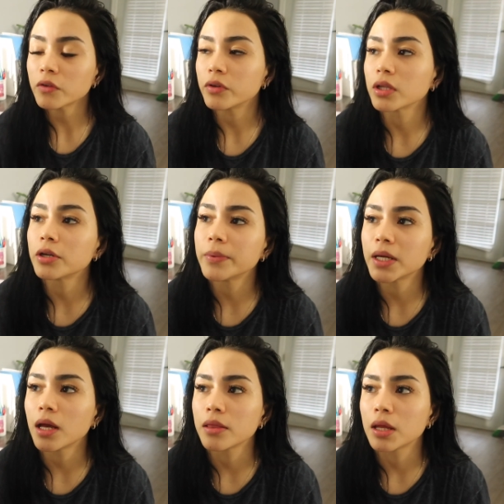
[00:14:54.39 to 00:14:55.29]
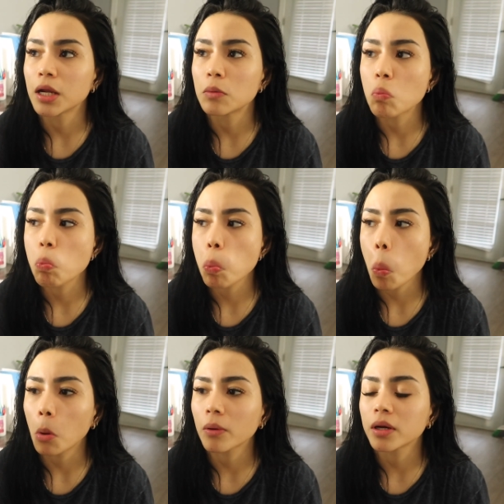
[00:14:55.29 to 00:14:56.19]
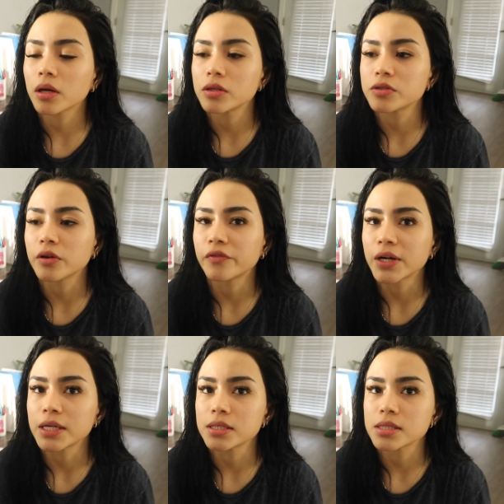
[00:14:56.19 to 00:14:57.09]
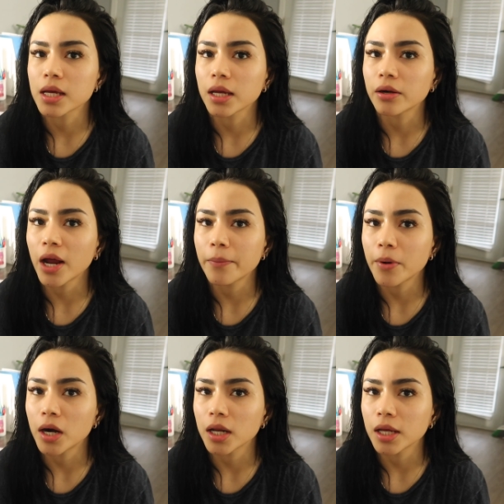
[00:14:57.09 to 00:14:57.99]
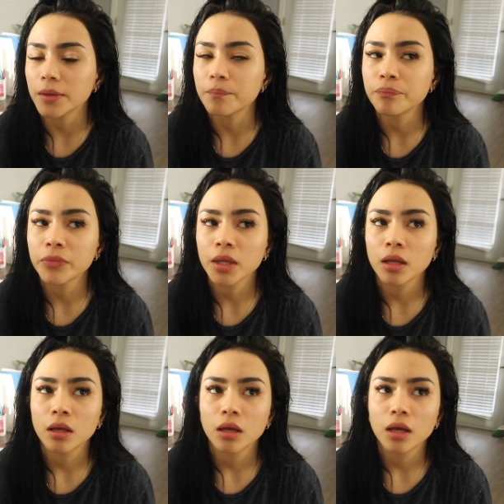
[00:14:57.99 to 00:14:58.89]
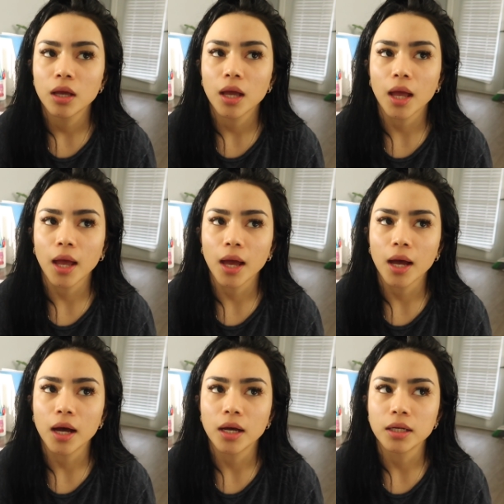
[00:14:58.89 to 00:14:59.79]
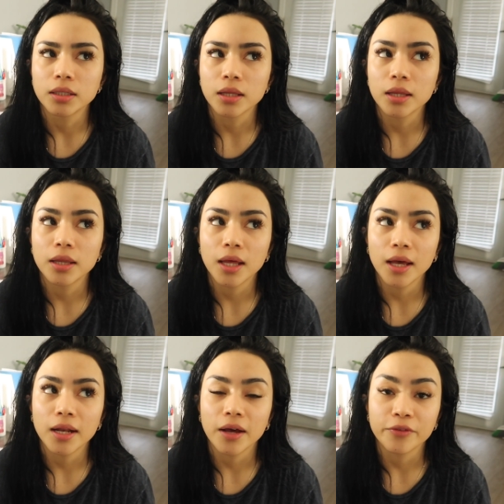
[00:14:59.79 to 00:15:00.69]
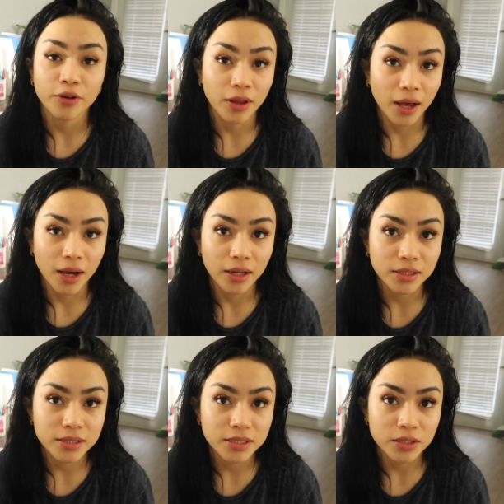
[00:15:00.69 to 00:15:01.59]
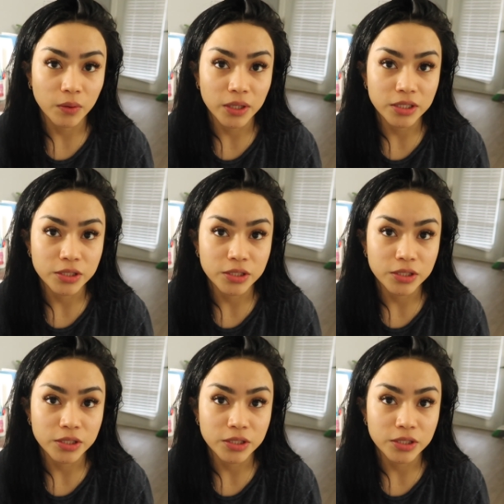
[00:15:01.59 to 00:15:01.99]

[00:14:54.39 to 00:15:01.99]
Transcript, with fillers: for a little bit and then I'm gonna go to a friend's like grad party and then after that going